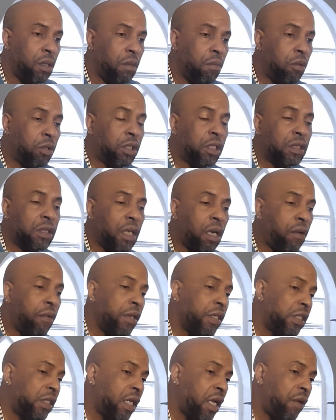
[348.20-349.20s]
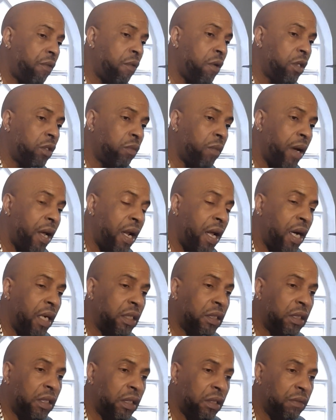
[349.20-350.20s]
But it's a question worthwhile
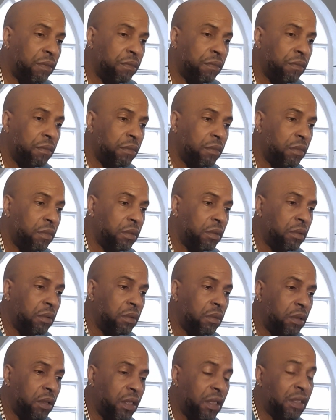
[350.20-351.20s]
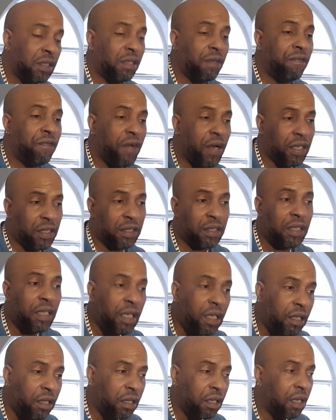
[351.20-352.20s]
asking. Is the
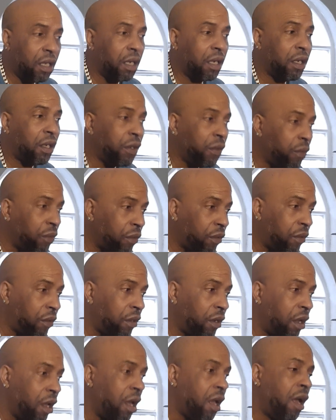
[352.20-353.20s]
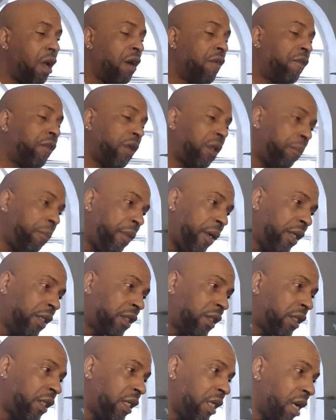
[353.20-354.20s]
vaccine a cure for the big
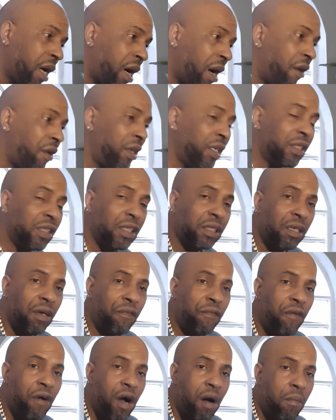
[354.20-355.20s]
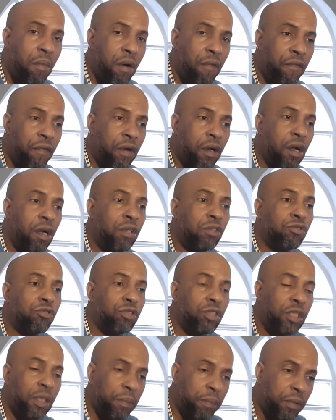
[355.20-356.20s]
C, or is it a form of
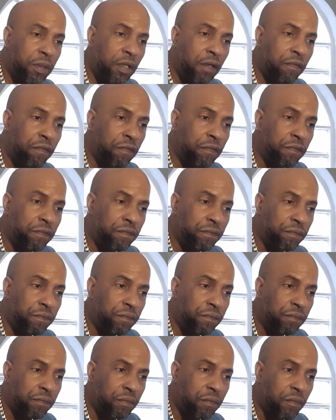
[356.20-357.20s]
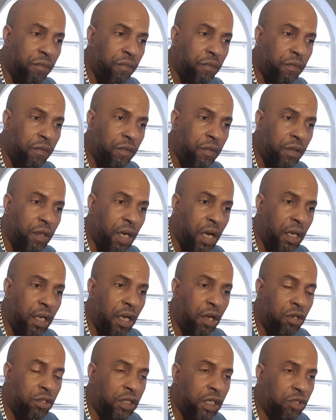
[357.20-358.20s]
contraceptive? And then
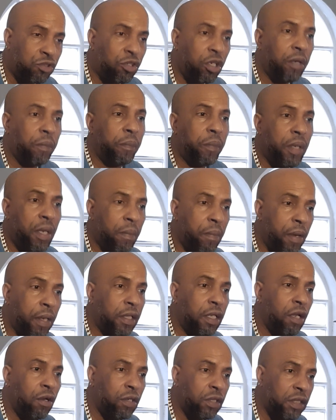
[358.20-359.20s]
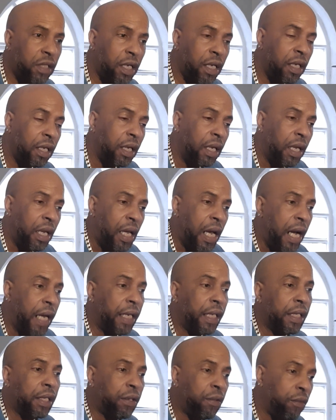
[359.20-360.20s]
there's a trick people tell us say
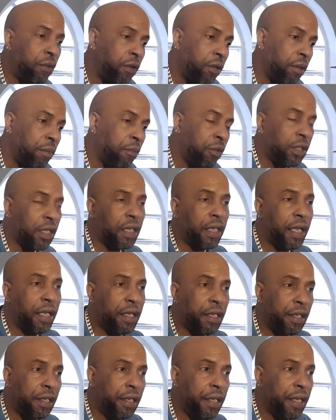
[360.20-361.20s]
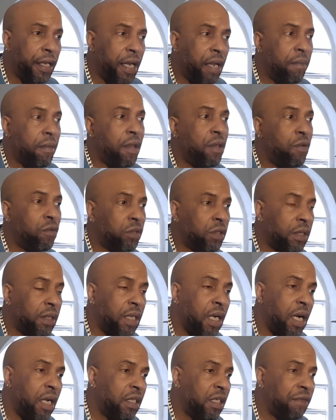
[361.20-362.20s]
the cure, but at the end of the day, they might use it. Because